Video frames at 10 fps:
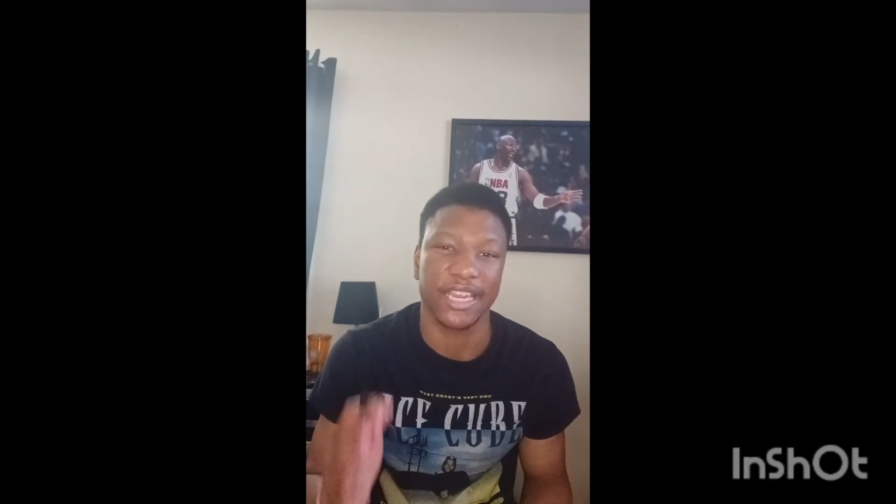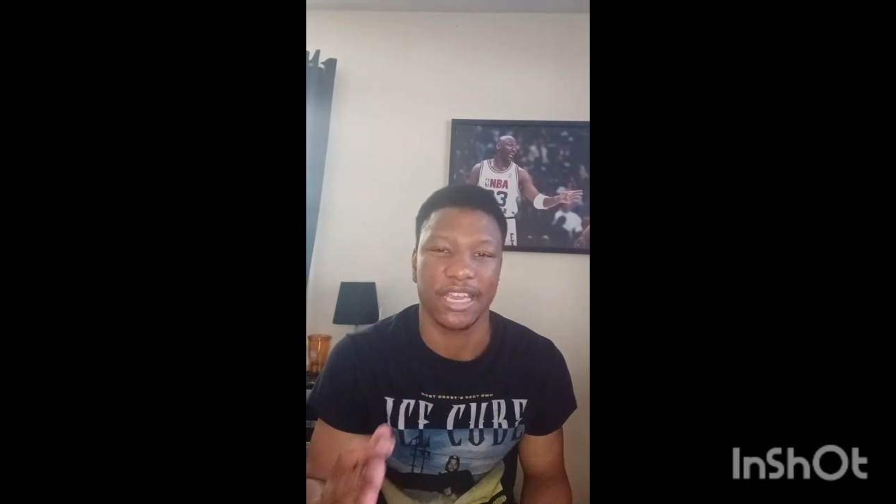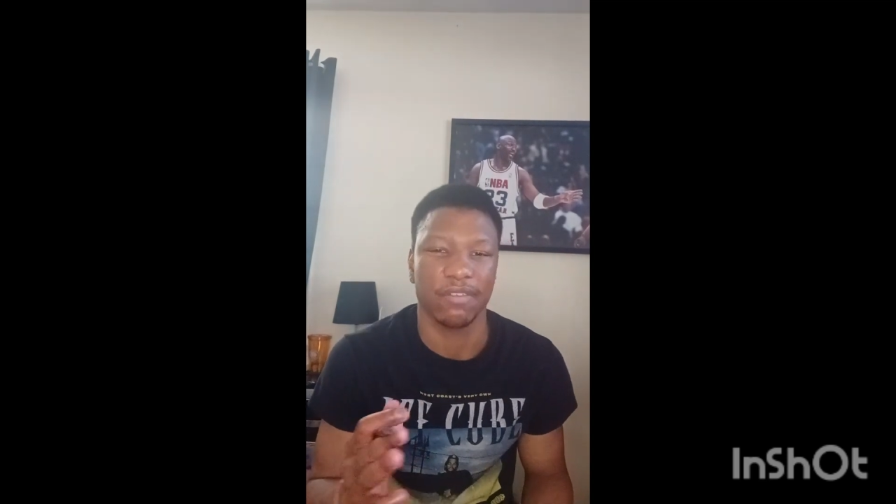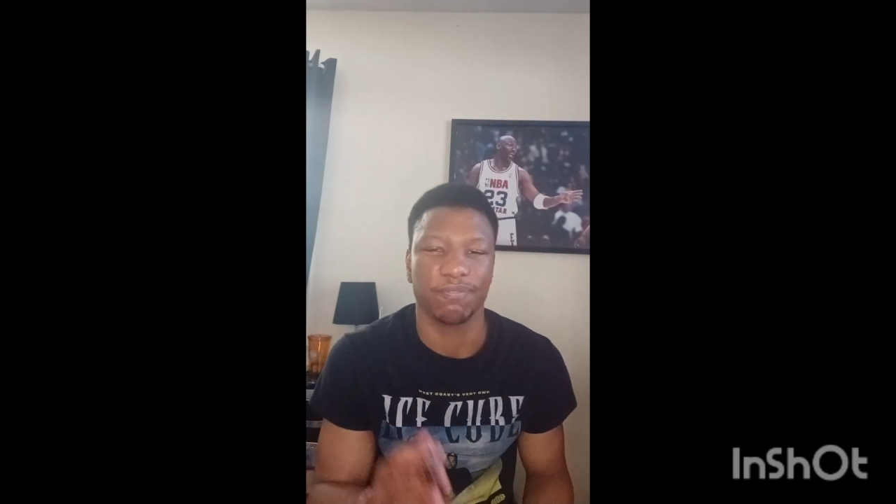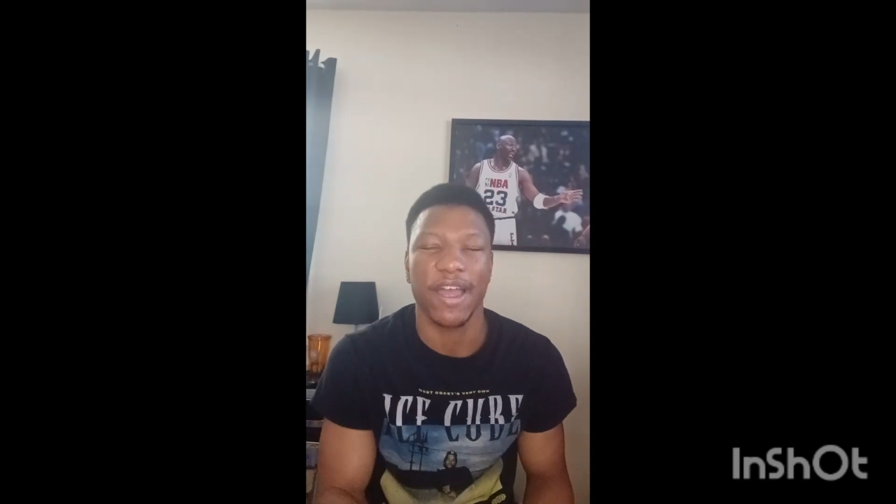get
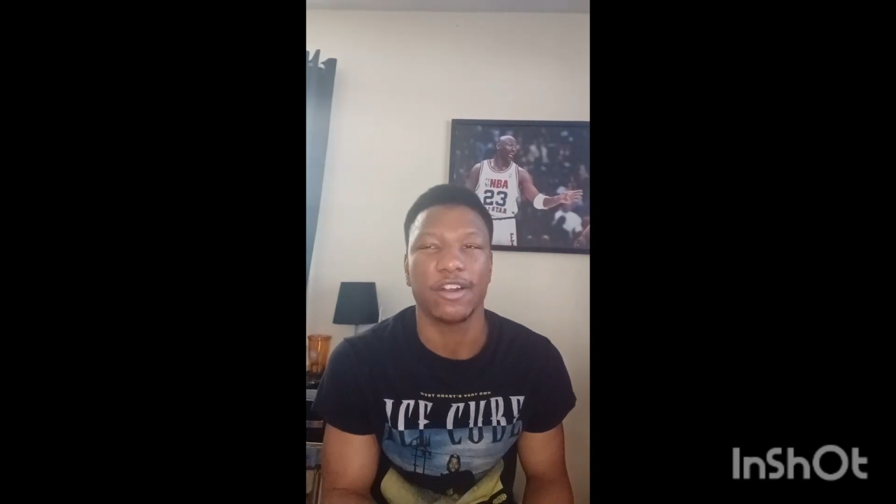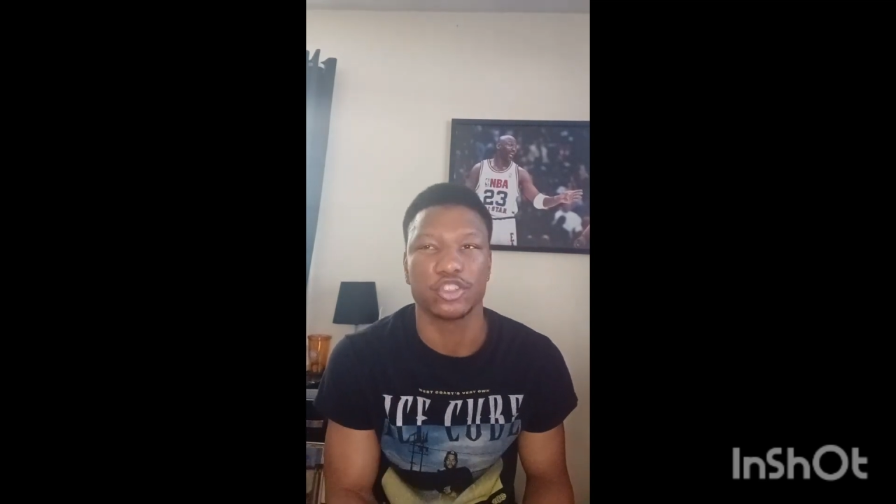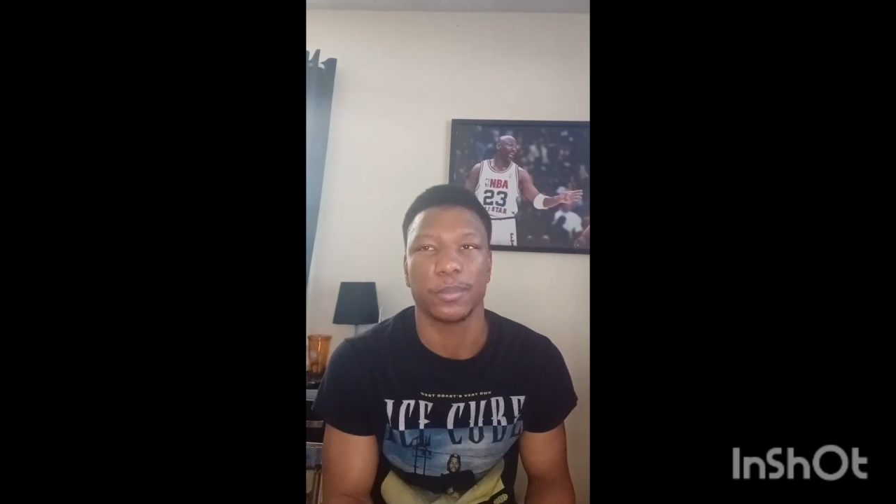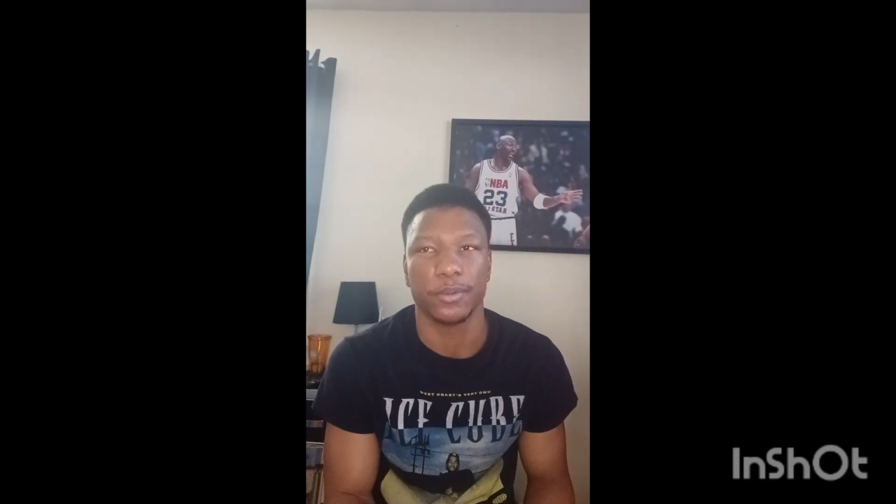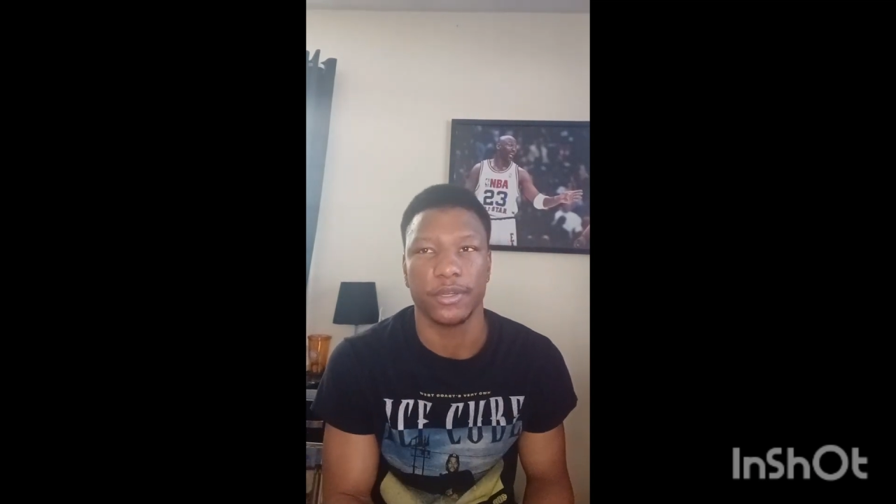in foul
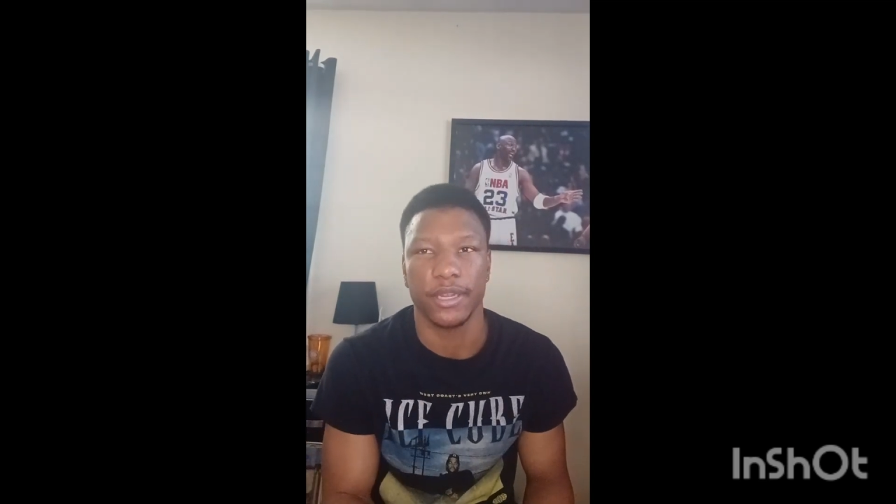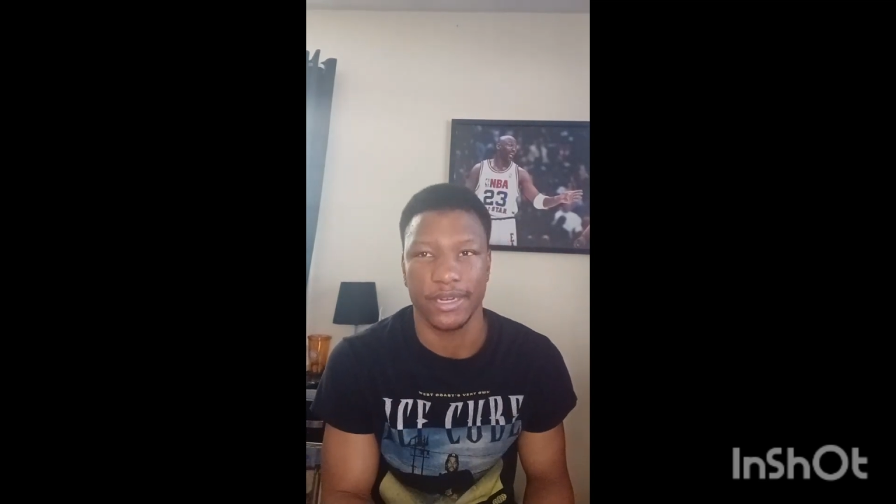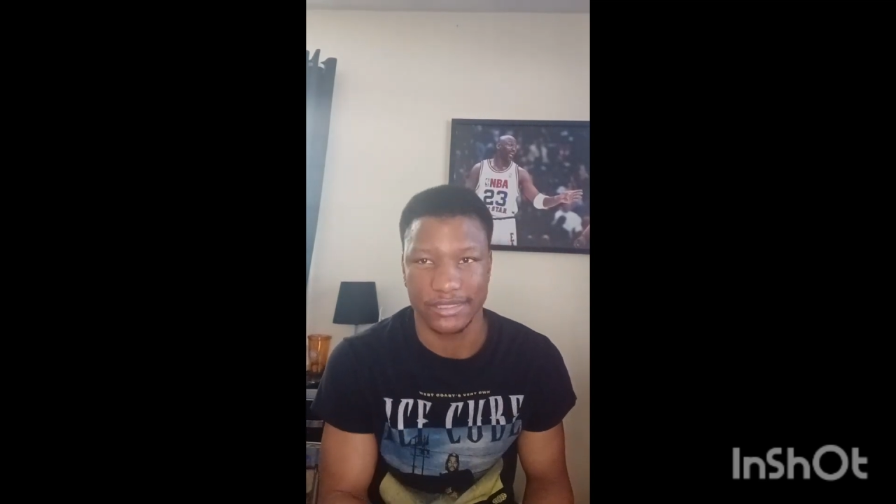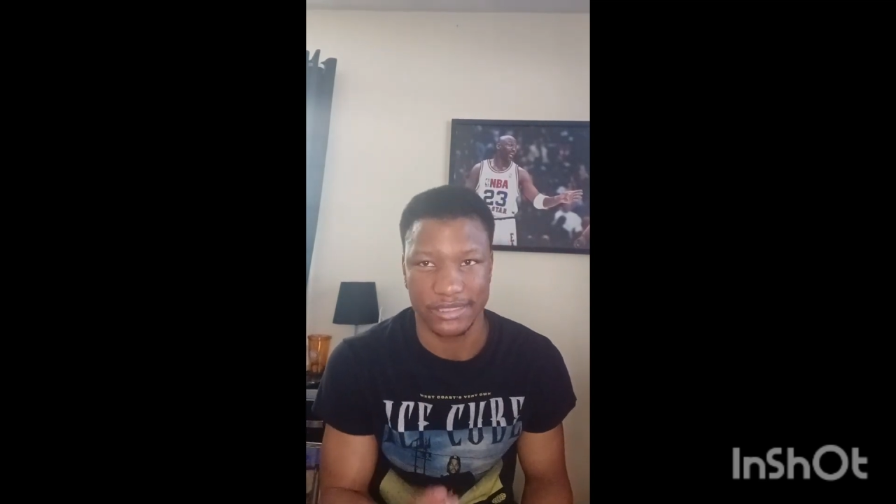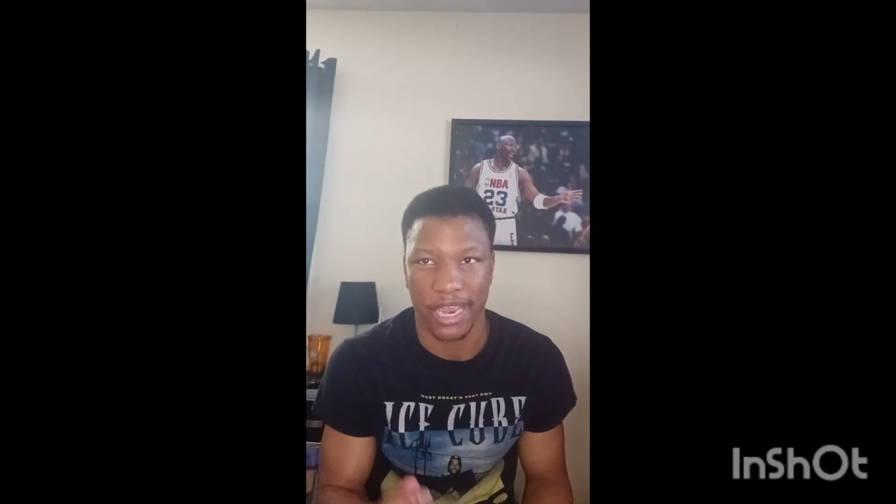trouble in
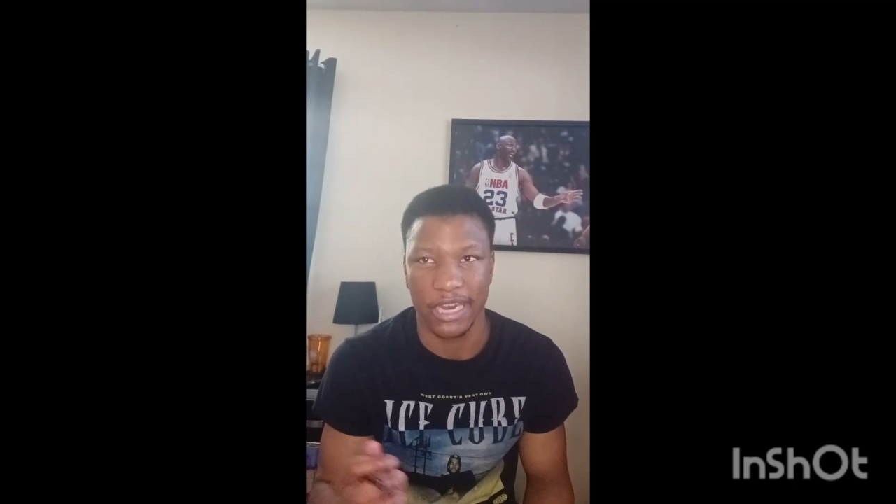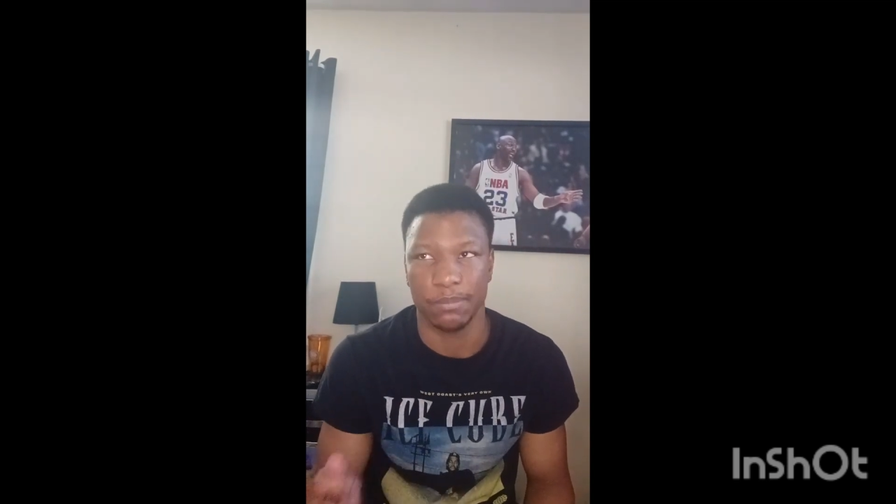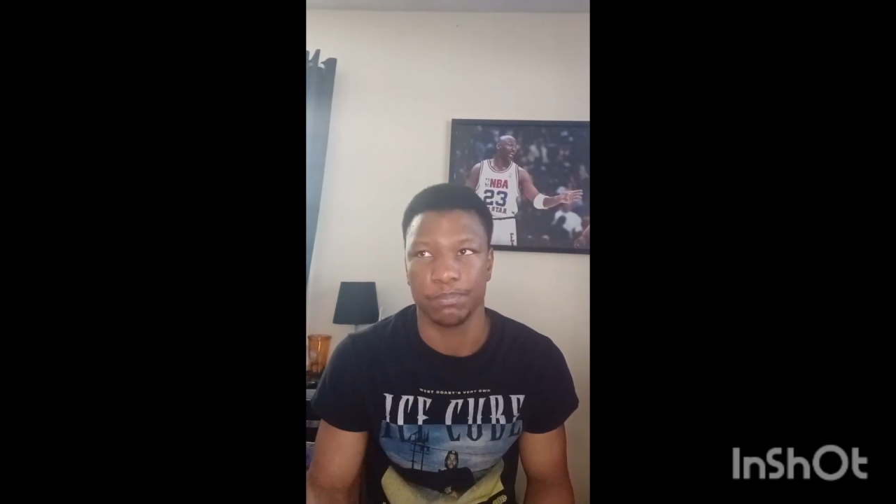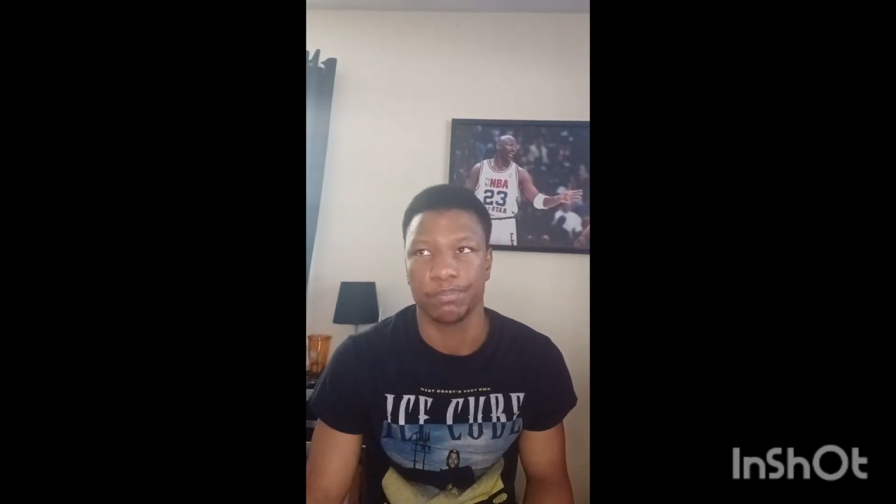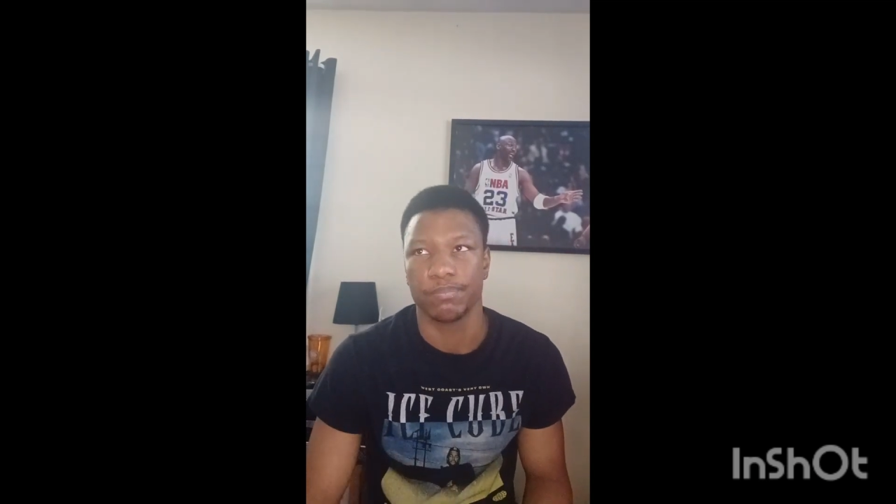his game,